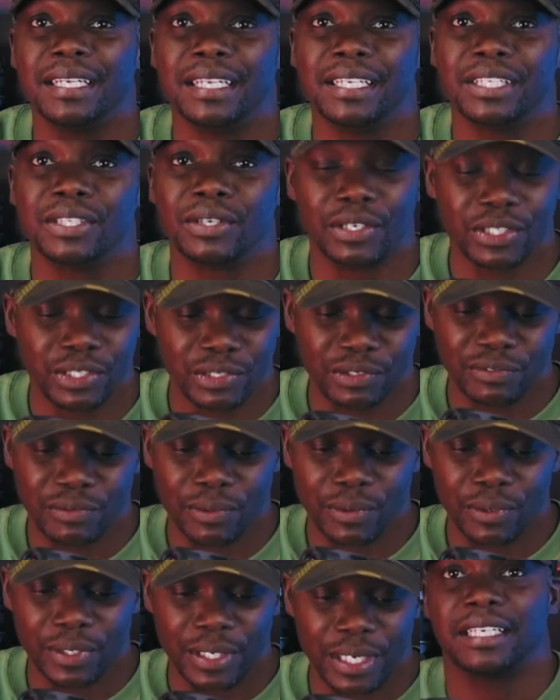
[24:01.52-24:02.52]
they charge you
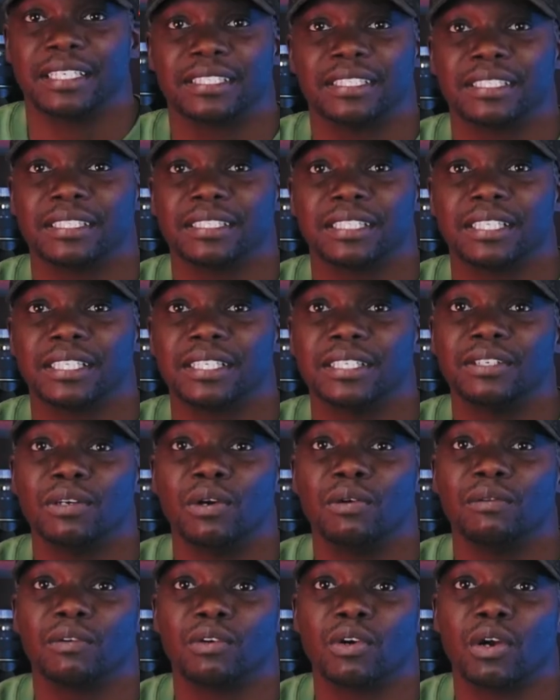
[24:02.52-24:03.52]
for. It's just a good
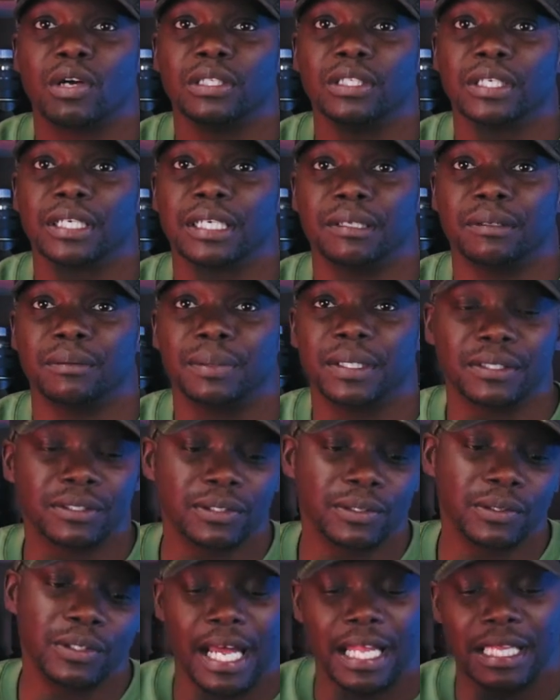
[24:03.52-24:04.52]
overall looking
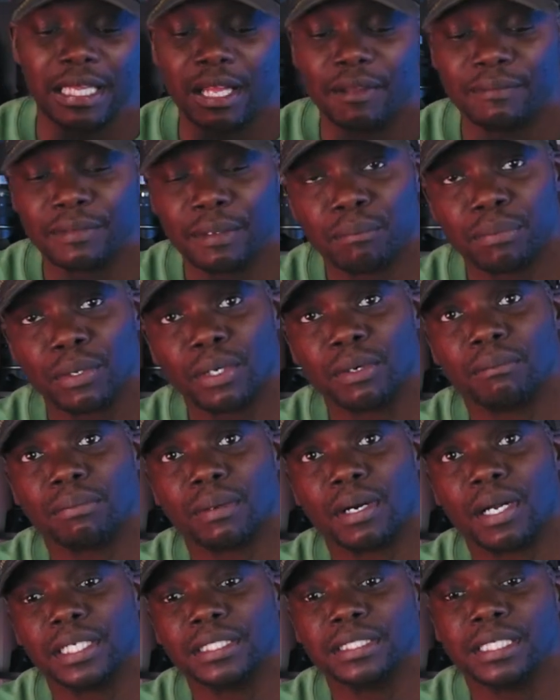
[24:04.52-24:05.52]
pistol. I love the burnt
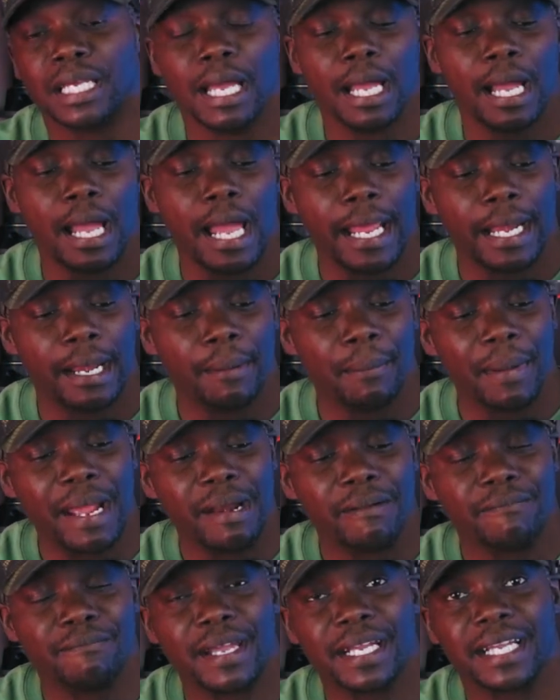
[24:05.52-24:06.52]
bronze. And a
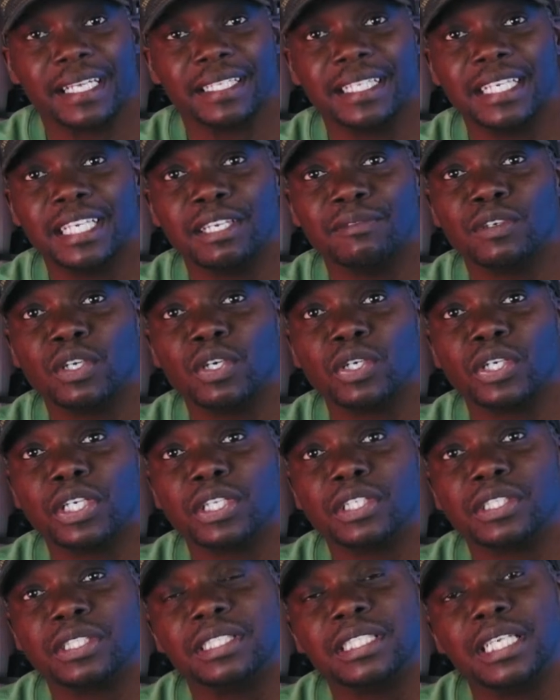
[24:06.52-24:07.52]
matter of fact, I think if you go to
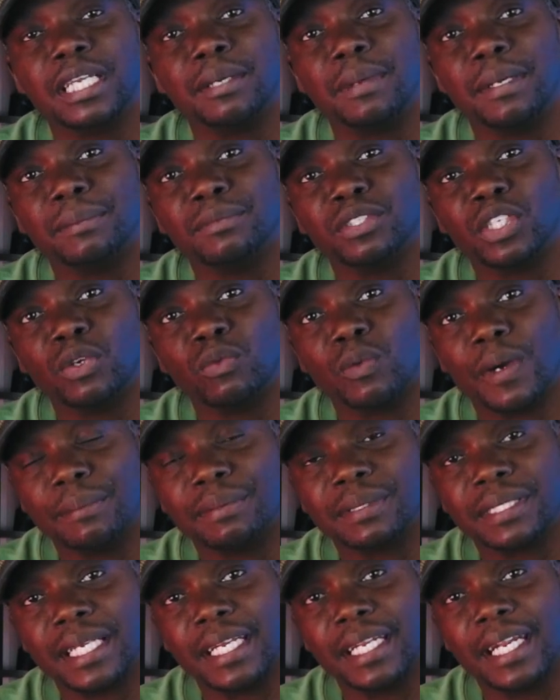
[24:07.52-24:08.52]
the CMMG
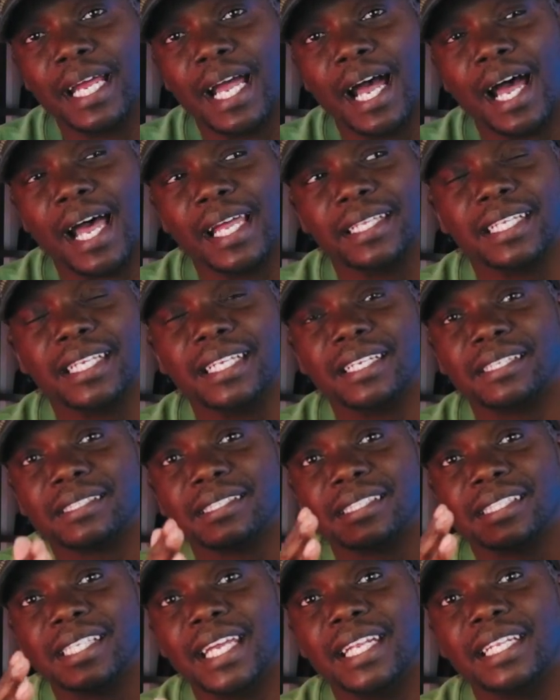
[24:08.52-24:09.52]
website, I think
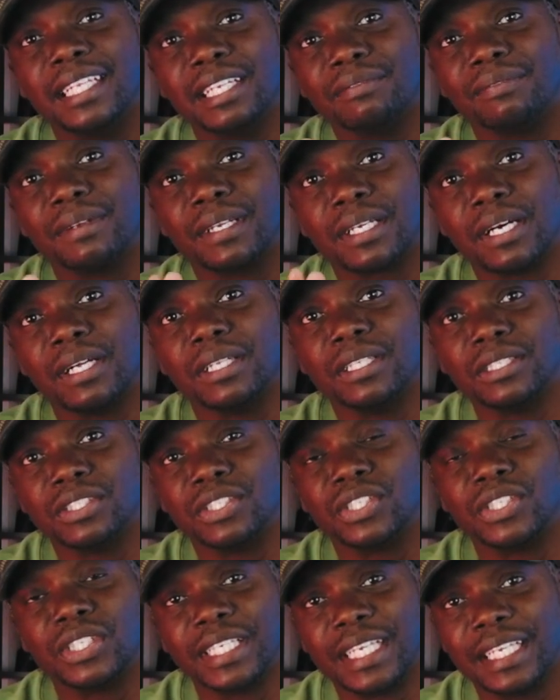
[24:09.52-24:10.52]
there's 10 different colors
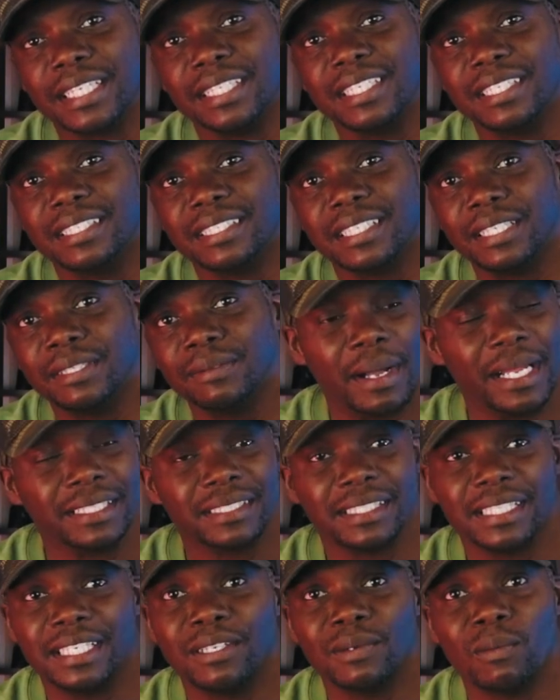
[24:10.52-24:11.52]
that you can get these in. I
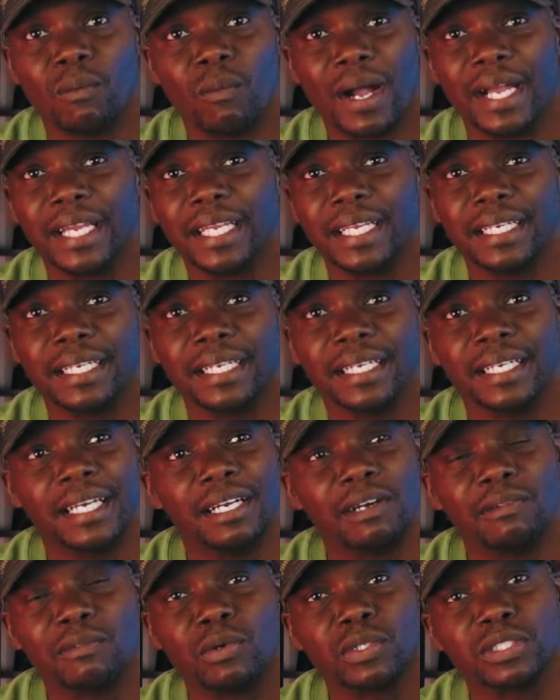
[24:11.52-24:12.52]
seen white,
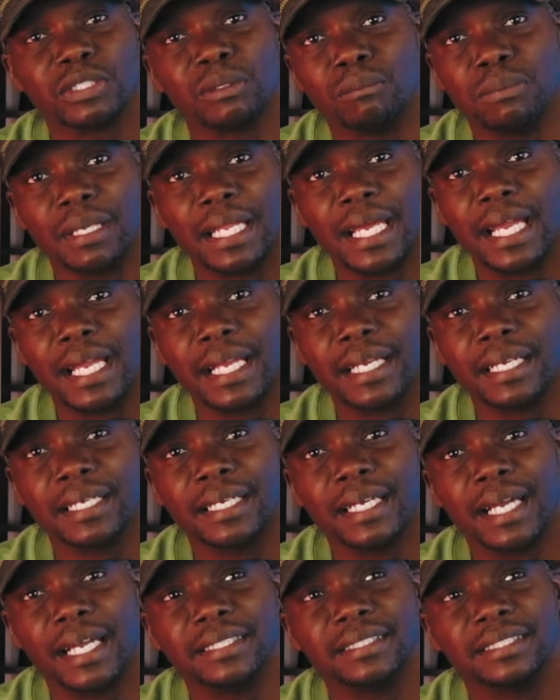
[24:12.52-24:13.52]
of course a black,
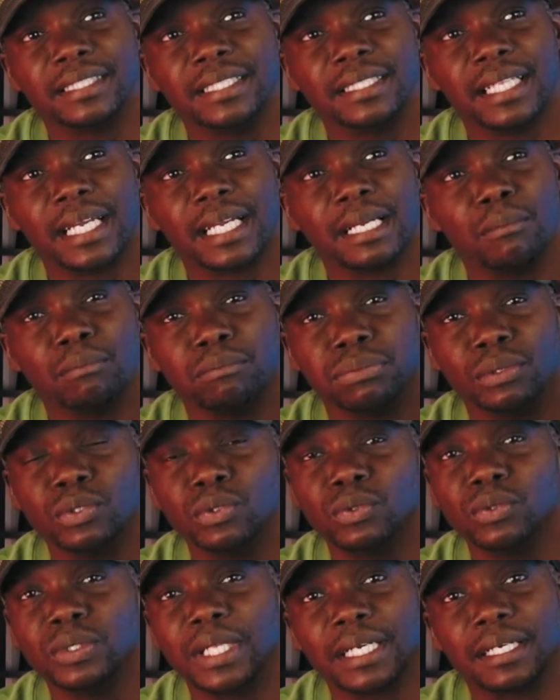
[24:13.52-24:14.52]
I seen like a
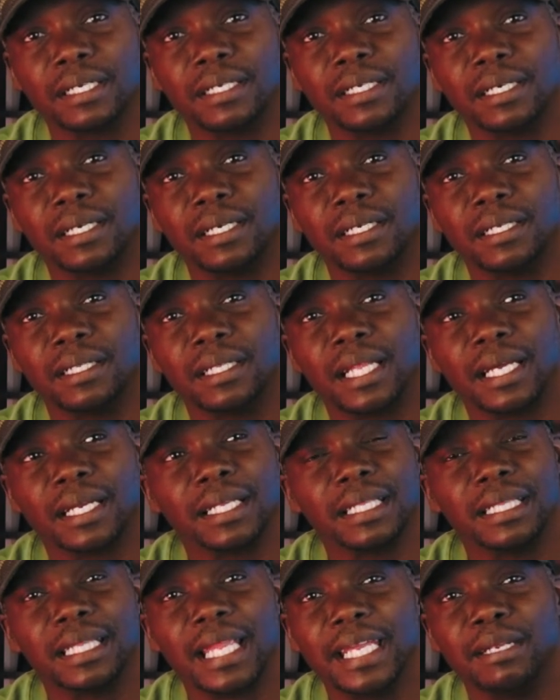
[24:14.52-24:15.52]
blue, like
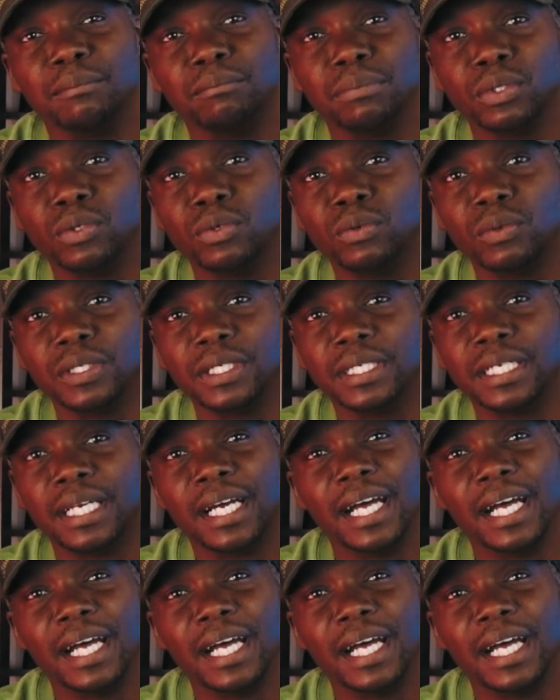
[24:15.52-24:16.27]
a light blue one,